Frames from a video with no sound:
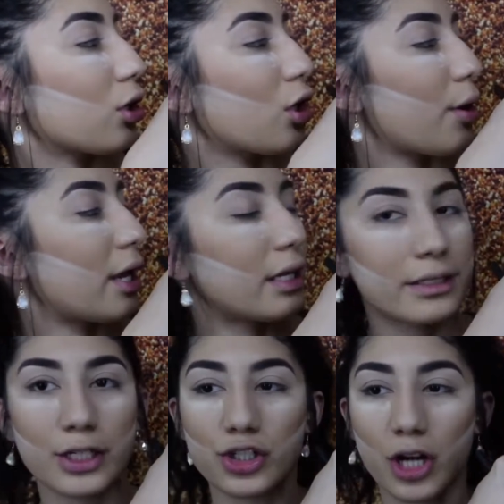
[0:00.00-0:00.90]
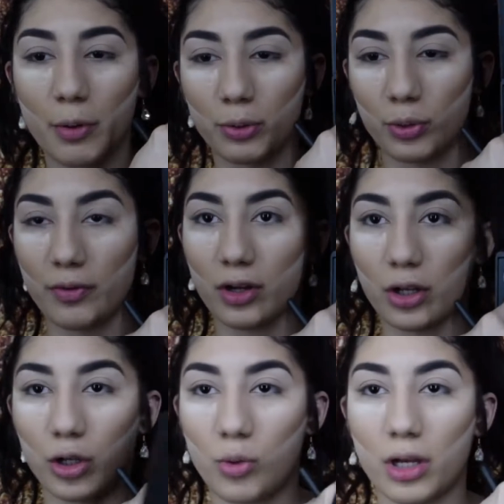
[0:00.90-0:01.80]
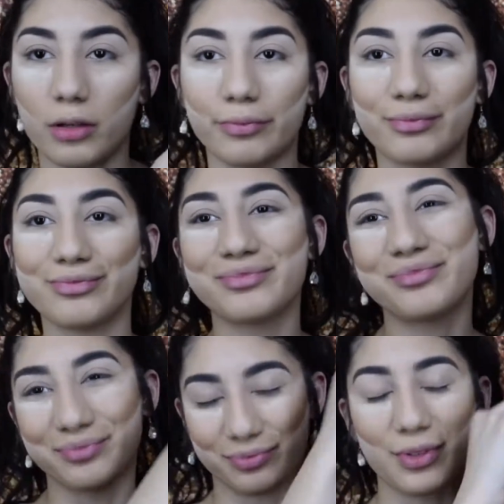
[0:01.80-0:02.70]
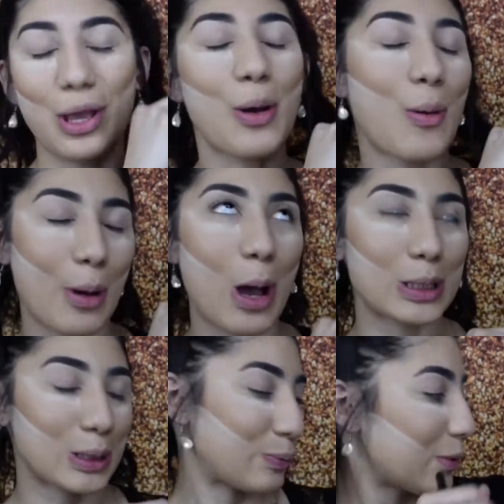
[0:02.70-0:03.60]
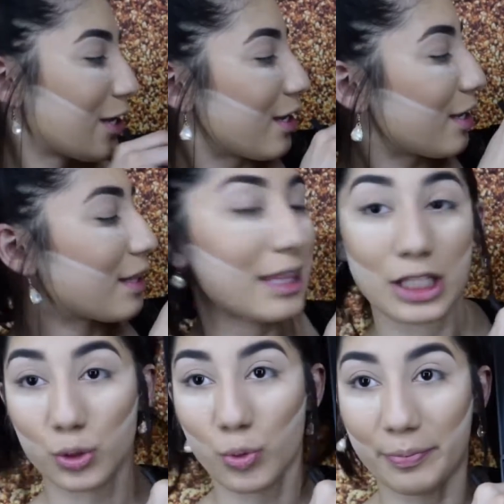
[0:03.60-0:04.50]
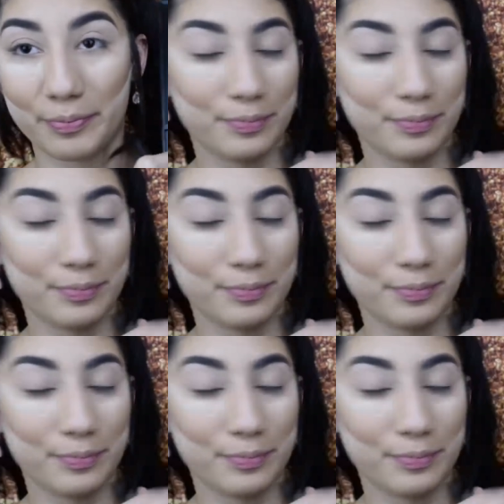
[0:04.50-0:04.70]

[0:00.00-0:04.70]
Go ahead and set your eye with whatever color you want. Awesome. This one.